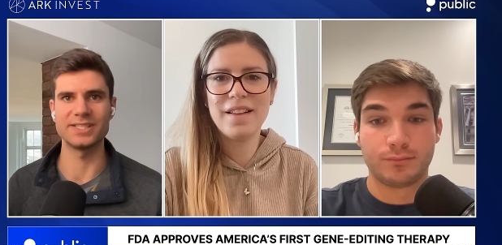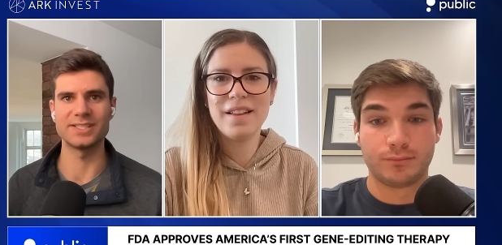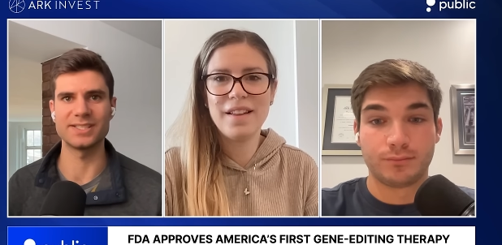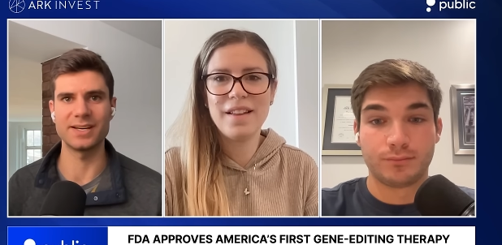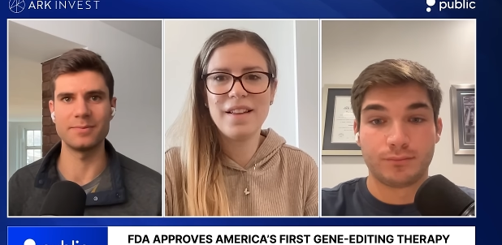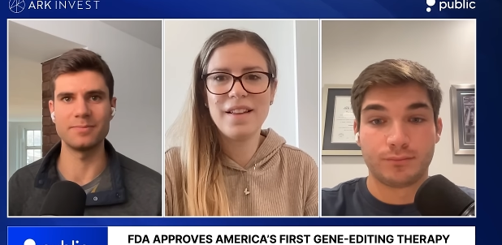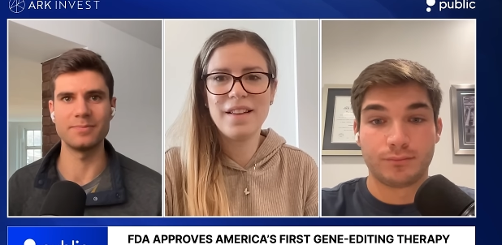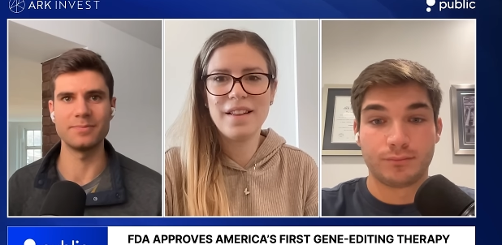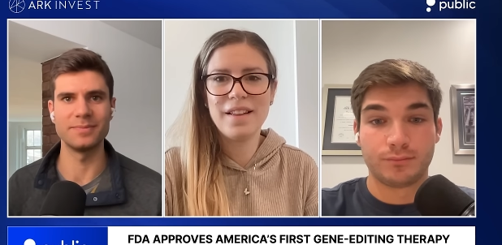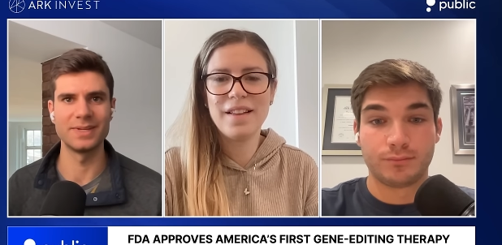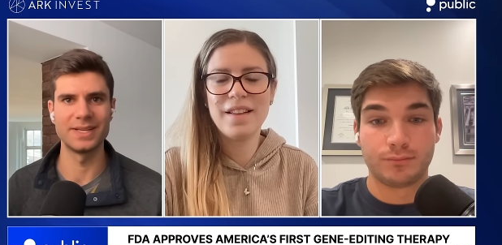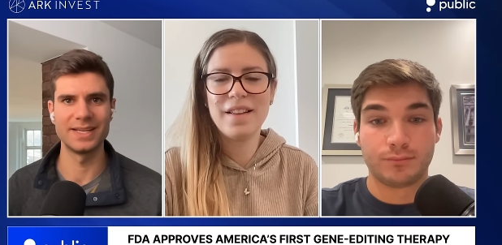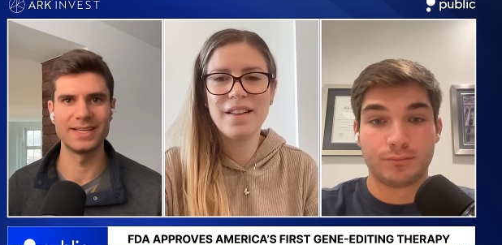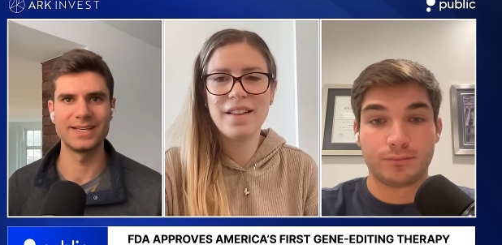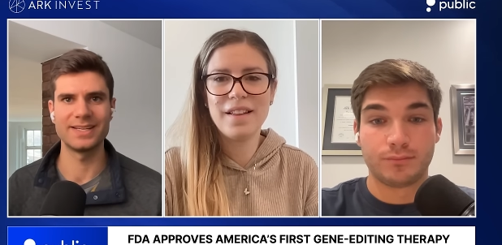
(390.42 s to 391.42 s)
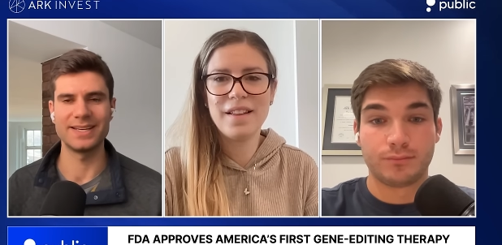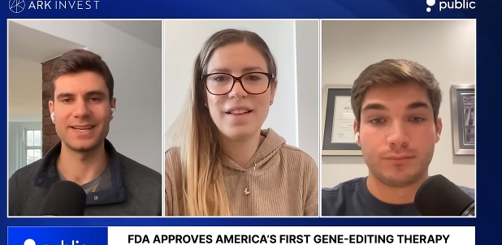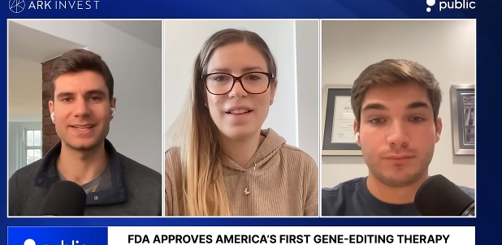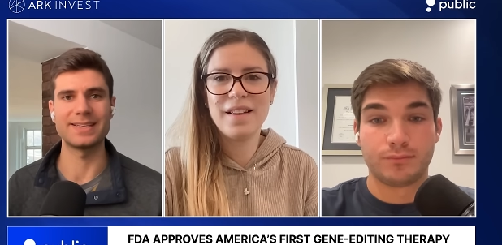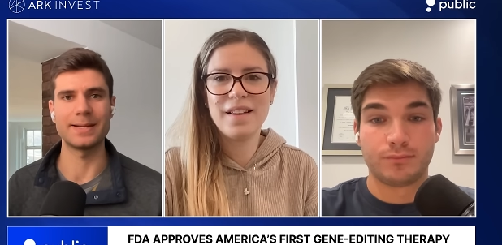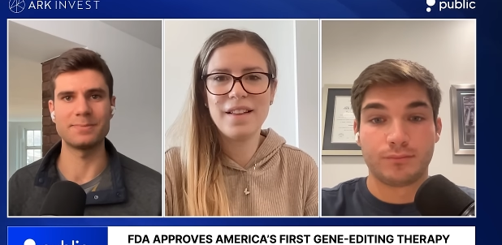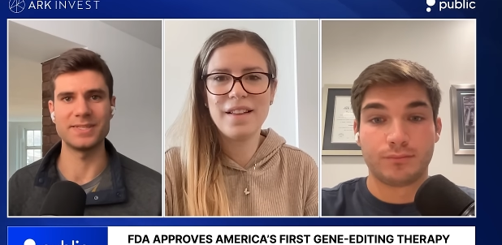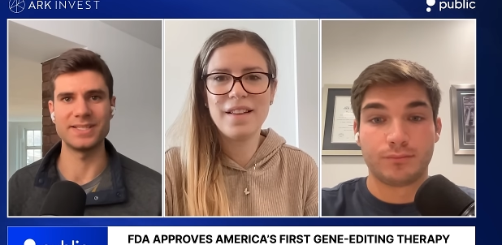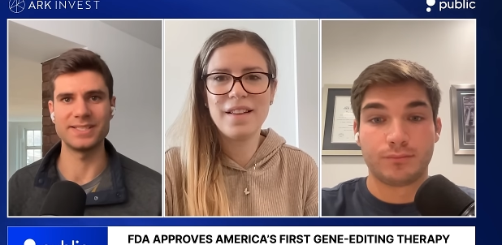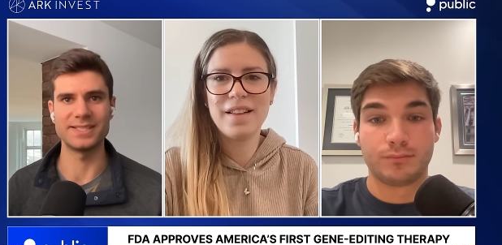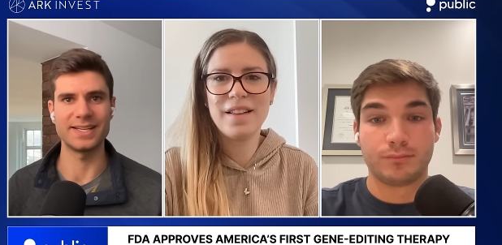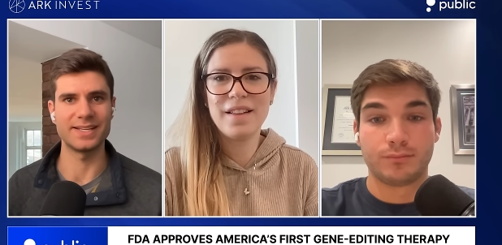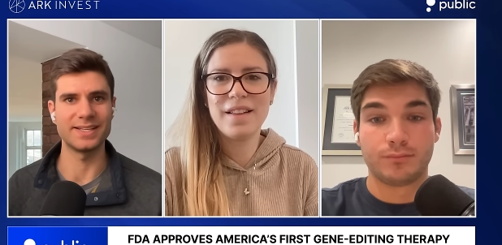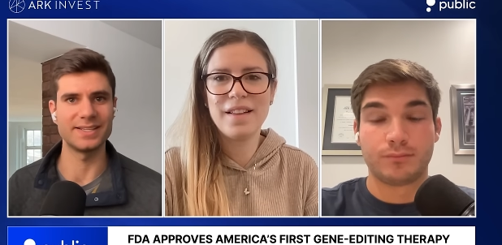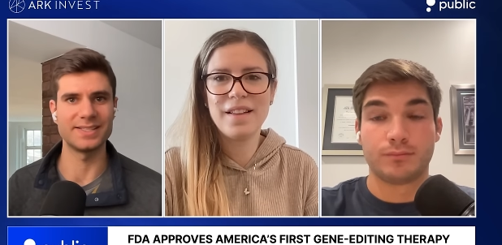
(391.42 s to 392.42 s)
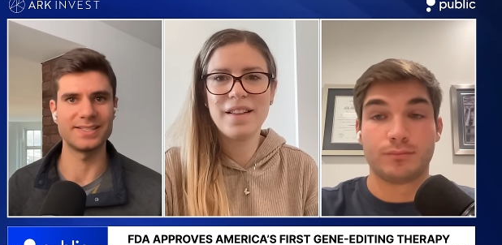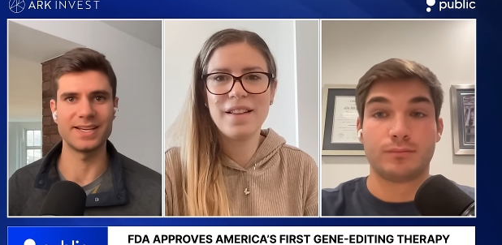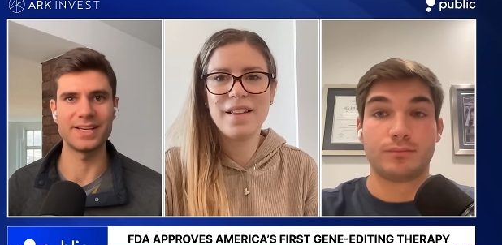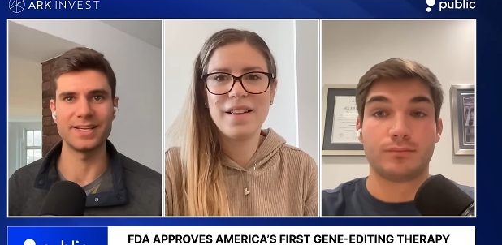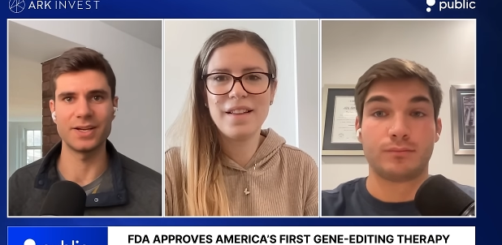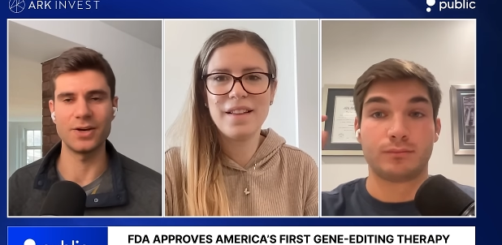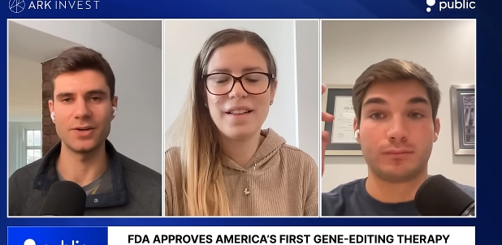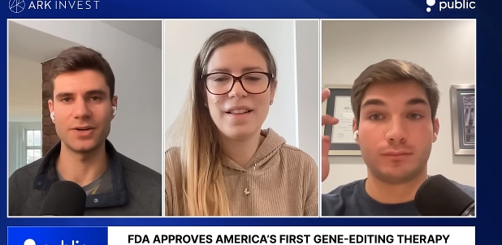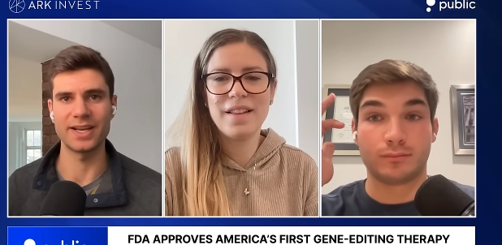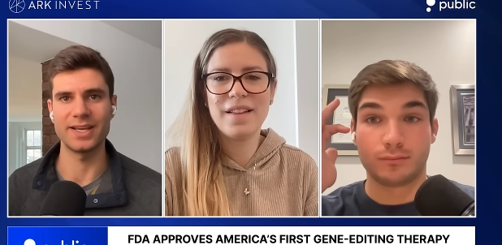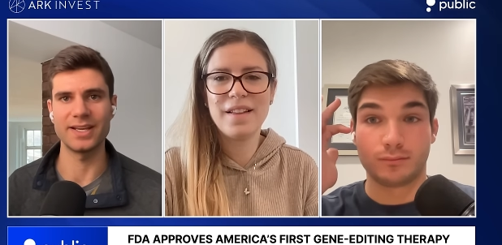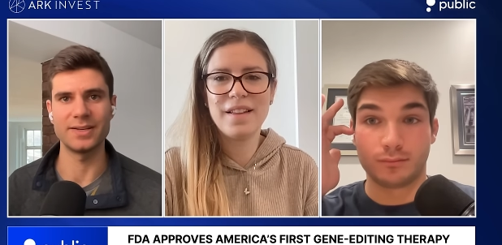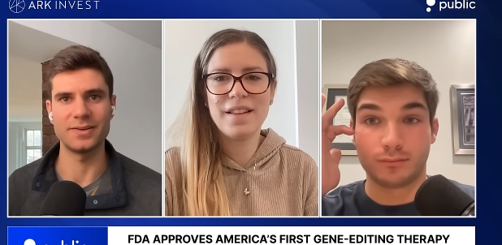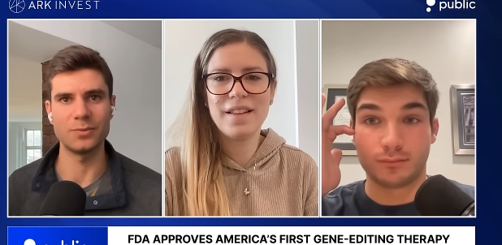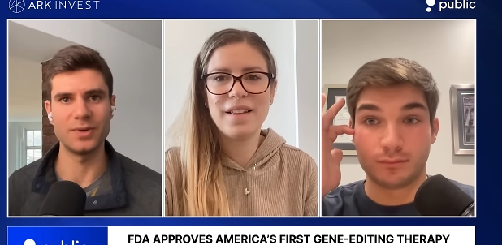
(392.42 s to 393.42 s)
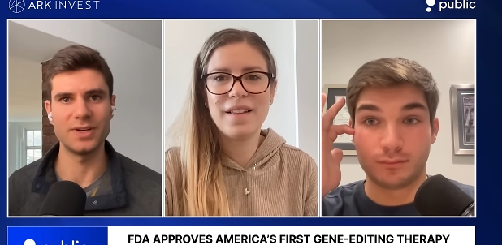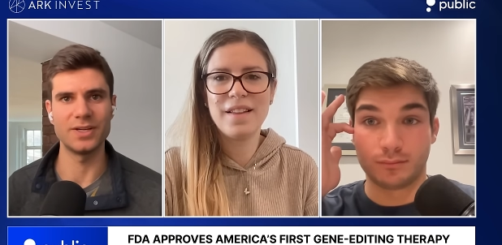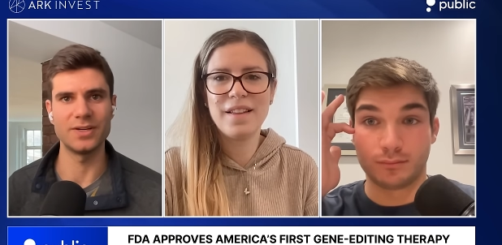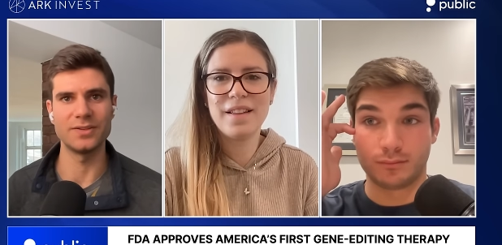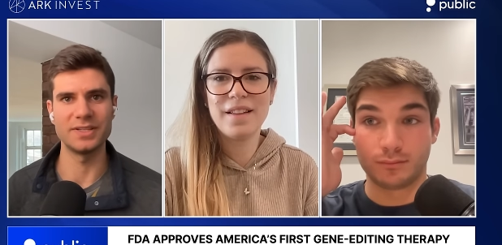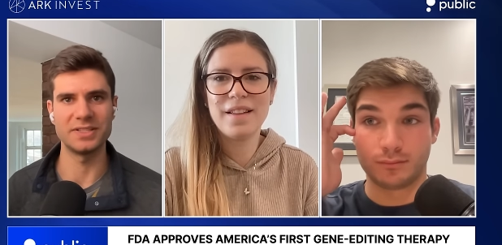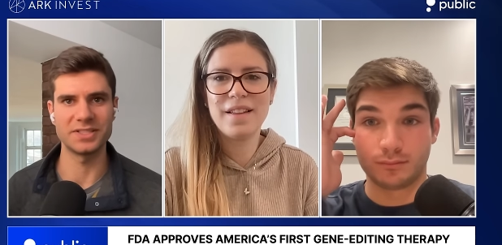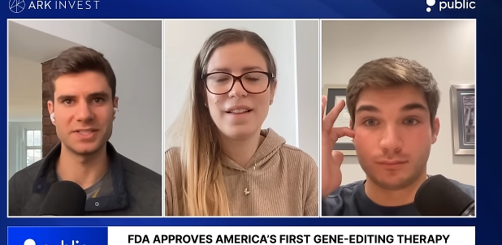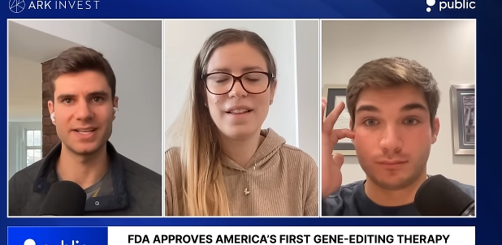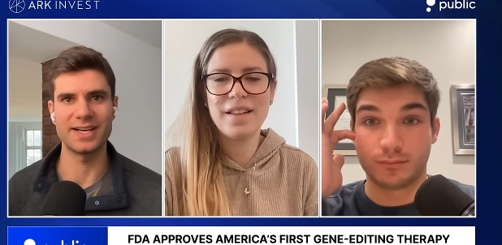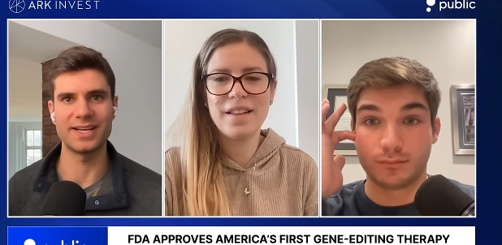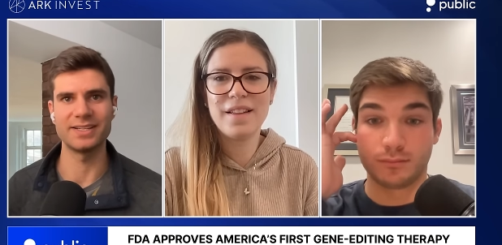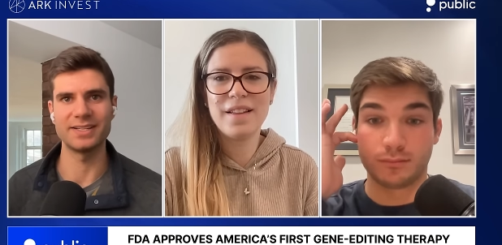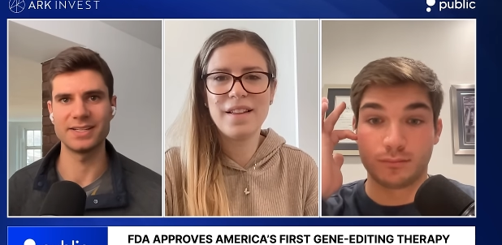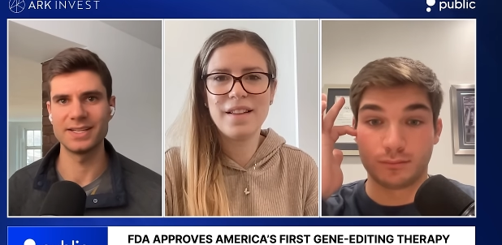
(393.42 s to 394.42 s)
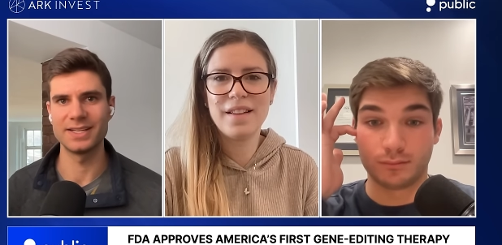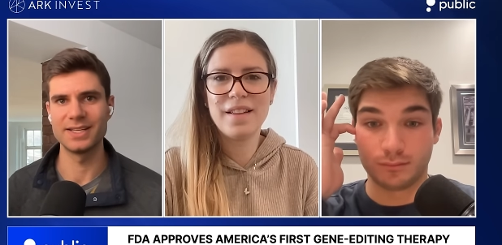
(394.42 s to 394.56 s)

Speaker 1: some acceptance and saying, okay, we know there's not,